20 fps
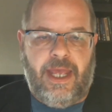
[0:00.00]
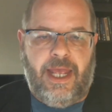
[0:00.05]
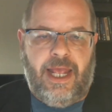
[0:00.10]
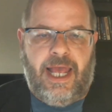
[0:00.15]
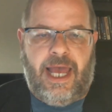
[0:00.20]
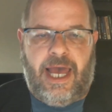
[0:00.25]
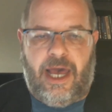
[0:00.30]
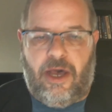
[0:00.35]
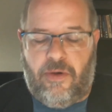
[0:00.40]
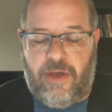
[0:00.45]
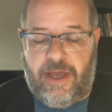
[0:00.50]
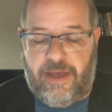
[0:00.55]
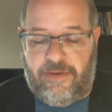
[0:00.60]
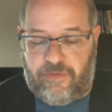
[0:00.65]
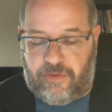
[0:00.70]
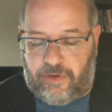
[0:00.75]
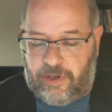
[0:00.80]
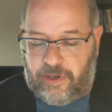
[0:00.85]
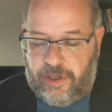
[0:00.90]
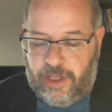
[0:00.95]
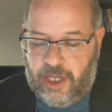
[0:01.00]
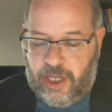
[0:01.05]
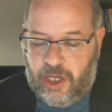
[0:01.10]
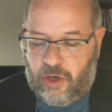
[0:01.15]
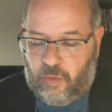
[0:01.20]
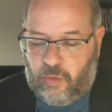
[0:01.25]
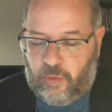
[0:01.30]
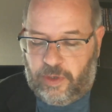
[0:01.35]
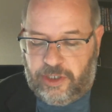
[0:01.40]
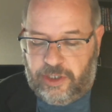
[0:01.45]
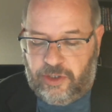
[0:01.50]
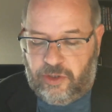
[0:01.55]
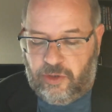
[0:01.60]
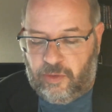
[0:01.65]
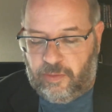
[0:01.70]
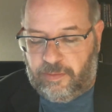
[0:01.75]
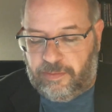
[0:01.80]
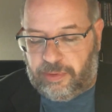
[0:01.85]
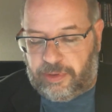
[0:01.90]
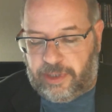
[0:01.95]
However, when
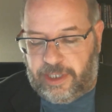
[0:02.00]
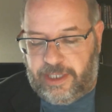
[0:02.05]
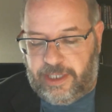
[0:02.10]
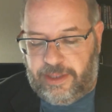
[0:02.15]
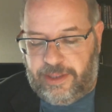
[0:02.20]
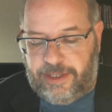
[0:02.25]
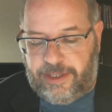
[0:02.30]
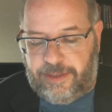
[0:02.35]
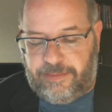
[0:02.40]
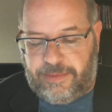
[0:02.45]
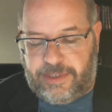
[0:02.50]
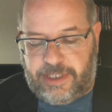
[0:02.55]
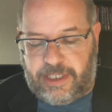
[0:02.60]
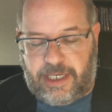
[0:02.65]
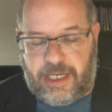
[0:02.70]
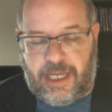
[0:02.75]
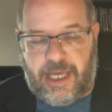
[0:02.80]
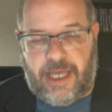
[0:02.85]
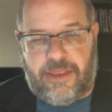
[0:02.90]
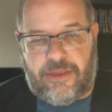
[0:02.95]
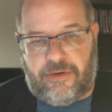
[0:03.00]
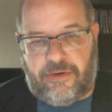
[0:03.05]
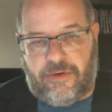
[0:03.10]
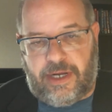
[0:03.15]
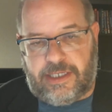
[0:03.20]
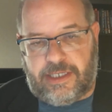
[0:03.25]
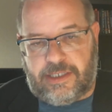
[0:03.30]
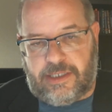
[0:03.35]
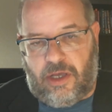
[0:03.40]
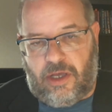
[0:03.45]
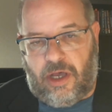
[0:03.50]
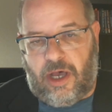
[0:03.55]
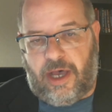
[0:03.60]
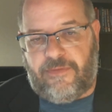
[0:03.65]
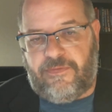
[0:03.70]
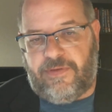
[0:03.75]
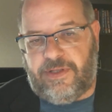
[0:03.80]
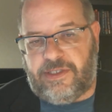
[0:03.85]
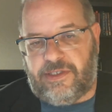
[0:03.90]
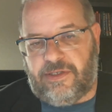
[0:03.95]
you blend them together as an
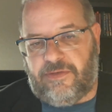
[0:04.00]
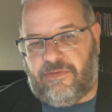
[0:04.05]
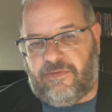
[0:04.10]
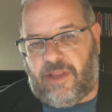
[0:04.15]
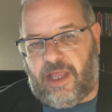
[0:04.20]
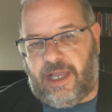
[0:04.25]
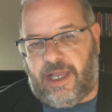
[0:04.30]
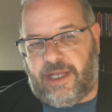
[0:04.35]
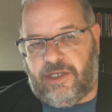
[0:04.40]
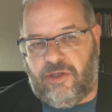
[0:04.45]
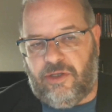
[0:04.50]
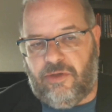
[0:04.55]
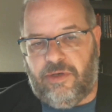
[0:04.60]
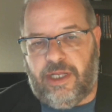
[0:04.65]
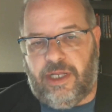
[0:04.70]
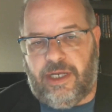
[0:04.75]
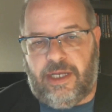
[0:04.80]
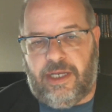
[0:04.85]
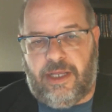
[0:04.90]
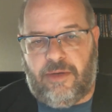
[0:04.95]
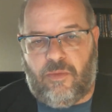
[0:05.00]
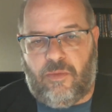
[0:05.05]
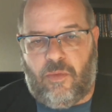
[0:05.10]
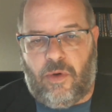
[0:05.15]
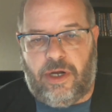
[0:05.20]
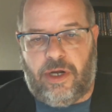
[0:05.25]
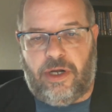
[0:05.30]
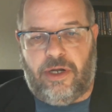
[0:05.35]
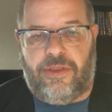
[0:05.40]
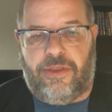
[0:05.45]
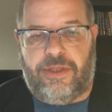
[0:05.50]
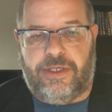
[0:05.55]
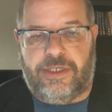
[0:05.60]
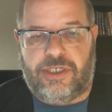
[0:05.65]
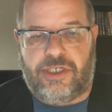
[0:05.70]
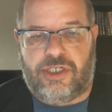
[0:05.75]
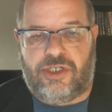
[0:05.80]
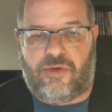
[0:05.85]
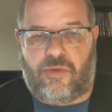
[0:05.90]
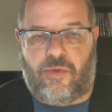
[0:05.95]
offensive line unit and where the
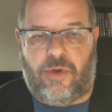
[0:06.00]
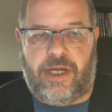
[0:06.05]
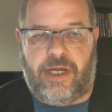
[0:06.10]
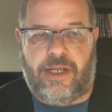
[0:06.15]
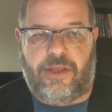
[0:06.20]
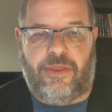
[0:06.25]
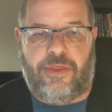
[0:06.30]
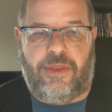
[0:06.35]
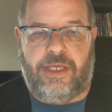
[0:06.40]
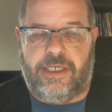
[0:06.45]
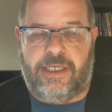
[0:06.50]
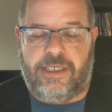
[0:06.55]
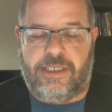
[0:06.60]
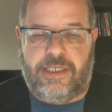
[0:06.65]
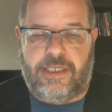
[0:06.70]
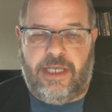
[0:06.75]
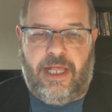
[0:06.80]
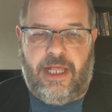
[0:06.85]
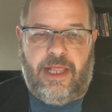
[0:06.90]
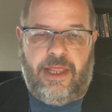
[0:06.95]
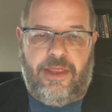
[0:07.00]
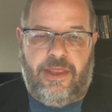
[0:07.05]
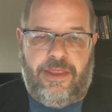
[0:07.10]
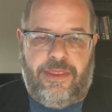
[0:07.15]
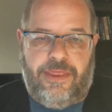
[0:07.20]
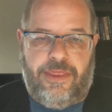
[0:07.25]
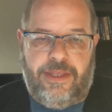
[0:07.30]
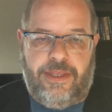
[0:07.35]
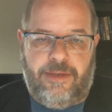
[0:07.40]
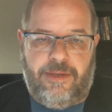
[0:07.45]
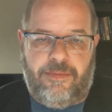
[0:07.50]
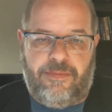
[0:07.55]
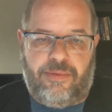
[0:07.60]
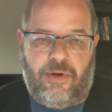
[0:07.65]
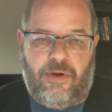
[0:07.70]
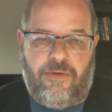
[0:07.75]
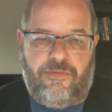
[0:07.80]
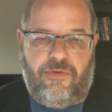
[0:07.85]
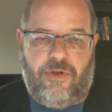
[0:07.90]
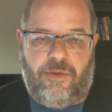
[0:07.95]
strength is, the
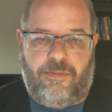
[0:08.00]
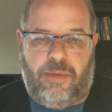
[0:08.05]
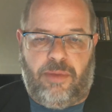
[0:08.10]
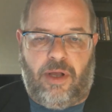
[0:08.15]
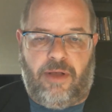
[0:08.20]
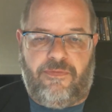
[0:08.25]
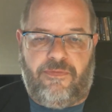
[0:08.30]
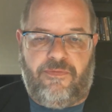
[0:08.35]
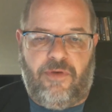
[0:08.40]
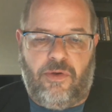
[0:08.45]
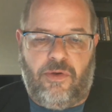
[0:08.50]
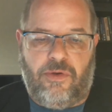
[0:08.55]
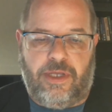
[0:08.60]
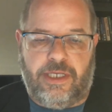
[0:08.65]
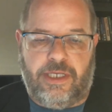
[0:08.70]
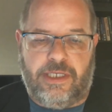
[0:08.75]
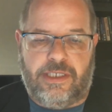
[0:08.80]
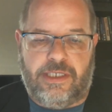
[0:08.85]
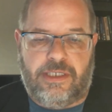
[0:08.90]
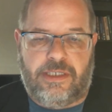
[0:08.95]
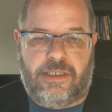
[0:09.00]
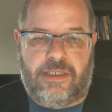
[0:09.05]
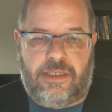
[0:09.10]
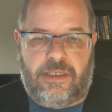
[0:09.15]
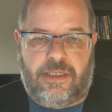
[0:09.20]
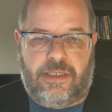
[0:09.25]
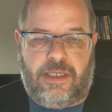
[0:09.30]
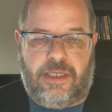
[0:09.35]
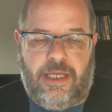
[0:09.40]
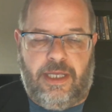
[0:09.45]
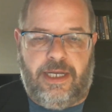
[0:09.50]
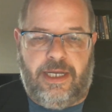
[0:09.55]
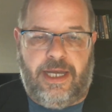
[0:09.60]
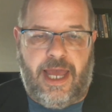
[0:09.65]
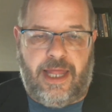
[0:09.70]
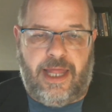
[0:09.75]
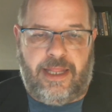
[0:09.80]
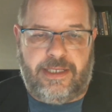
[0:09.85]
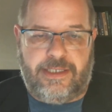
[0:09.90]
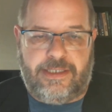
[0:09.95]
Pro Football Focus
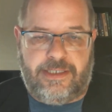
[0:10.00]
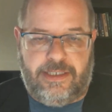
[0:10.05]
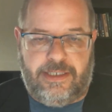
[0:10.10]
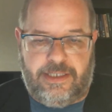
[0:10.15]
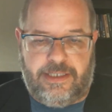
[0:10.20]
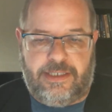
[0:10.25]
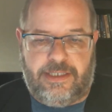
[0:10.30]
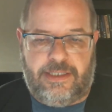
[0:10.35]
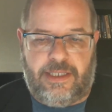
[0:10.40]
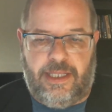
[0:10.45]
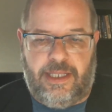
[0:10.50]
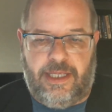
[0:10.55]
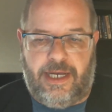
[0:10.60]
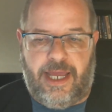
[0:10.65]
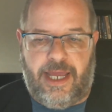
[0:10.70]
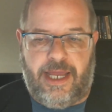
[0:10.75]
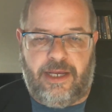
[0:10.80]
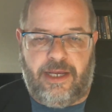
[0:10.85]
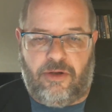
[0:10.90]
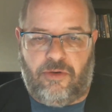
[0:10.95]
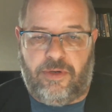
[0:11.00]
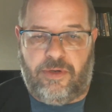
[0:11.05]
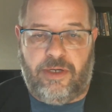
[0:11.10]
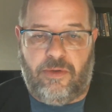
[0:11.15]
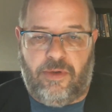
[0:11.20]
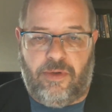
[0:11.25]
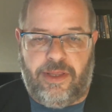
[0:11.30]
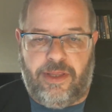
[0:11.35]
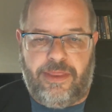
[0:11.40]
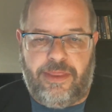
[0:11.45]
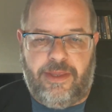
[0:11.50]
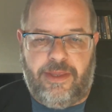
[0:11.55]
analysis that I agree with